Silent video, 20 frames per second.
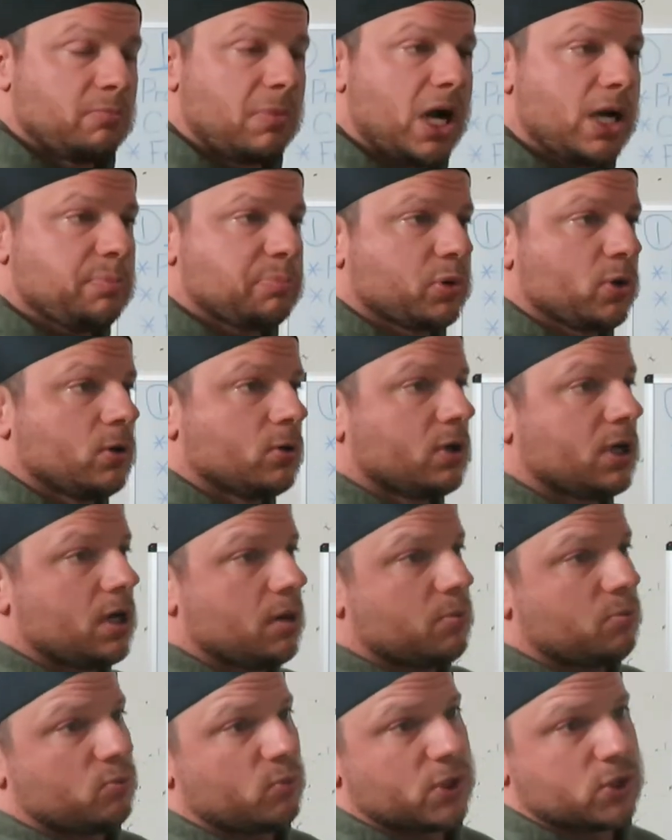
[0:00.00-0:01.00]
My
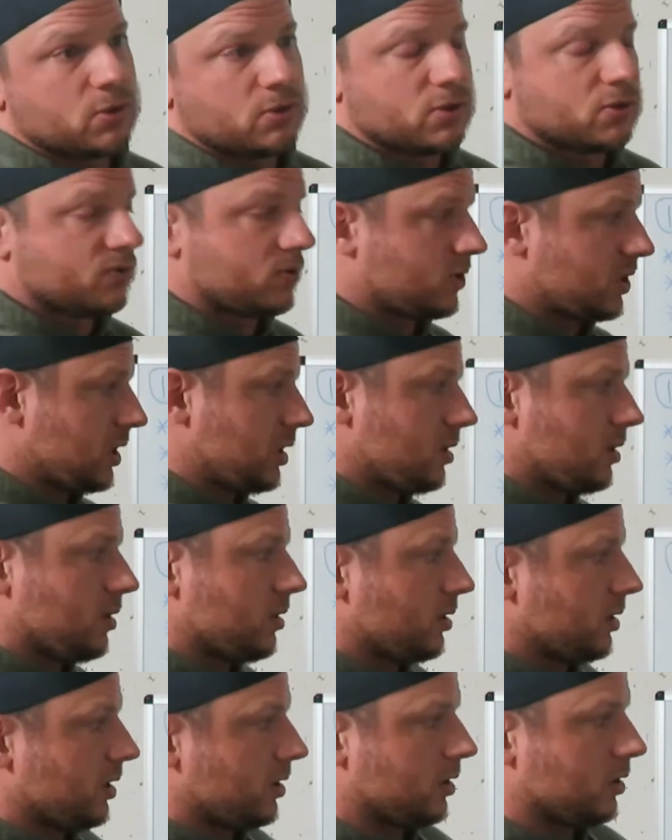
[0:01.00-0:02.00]
program, which you'll see
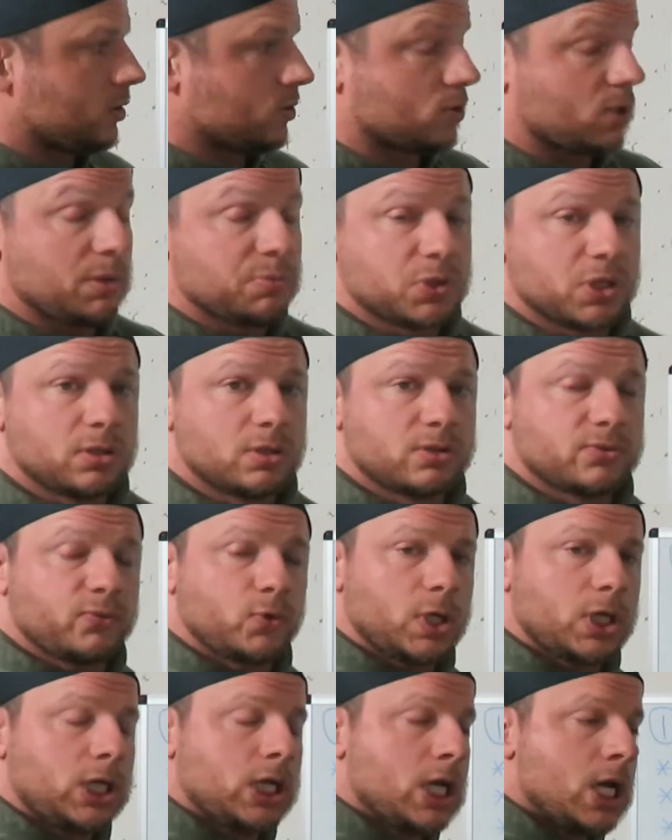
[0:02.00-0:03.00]
in the description, it's
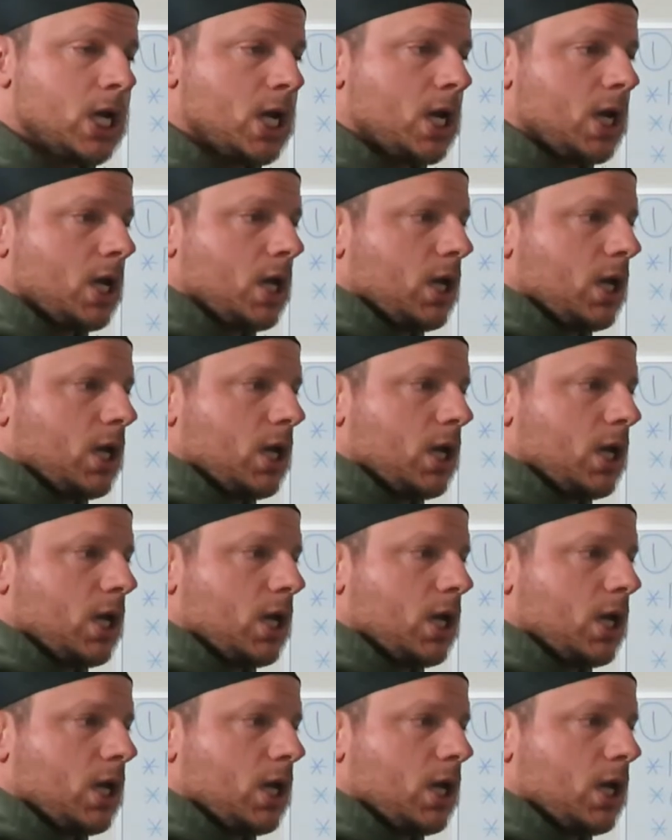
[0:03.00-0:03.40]
free,